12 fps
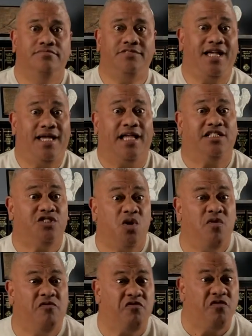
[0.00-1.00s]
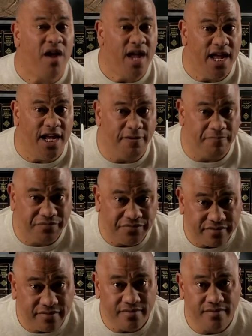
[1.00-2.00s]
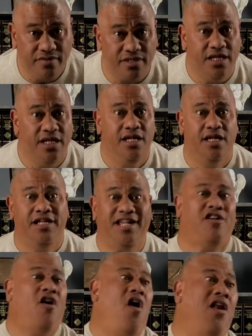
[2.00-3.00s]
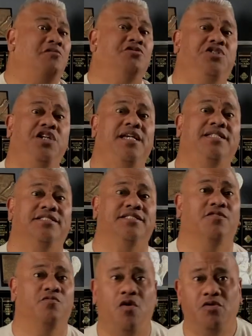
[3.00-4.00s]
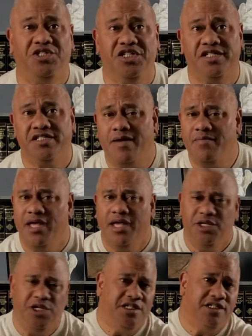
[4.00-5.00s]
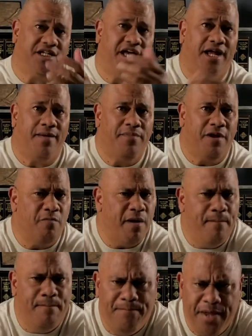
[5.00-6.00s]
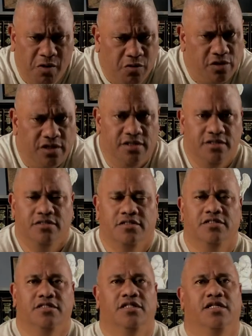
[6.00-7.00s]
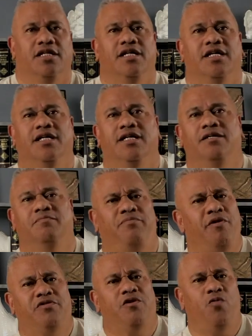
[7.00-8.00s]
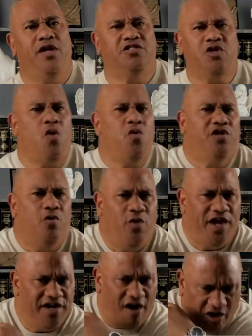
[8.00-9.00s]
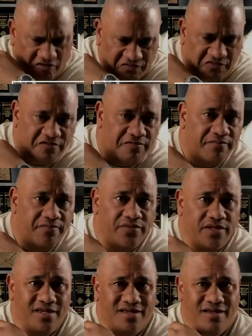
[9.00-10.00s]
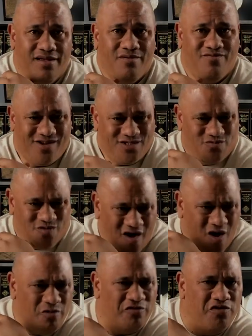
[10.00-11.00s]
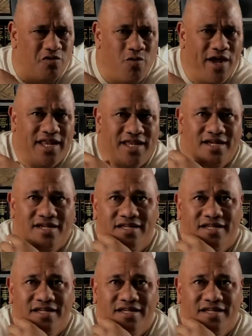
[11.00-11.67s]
they got so afraid. They called up Jesus and woke Jesus up. Jesus got up and rebuked the wind, told the wind off. What's wrong with you, wind?